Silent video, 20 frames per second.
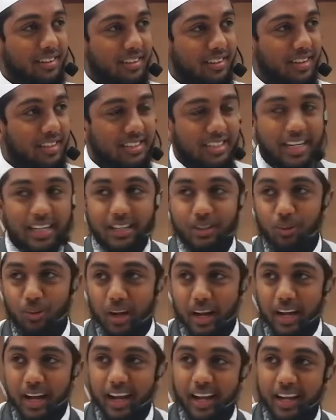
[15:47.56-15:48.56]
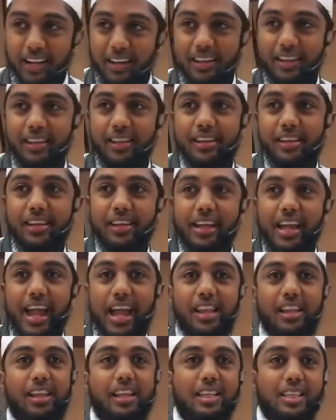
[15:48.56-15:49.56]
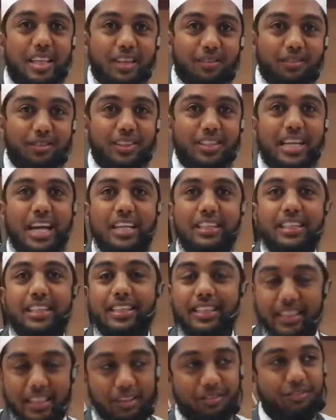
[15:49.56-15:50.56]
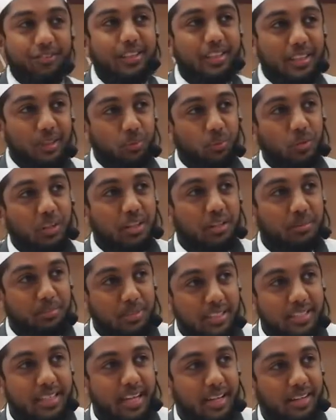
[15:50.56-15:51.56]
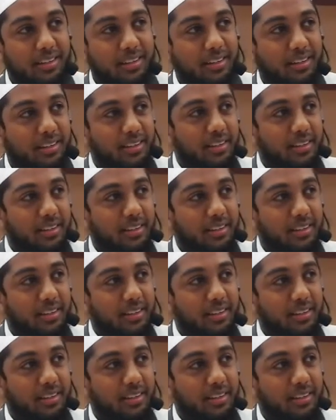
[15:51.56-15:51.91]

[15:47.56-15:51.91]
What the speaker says: It's like a dua, and then it's emphasized that it definitely will be done.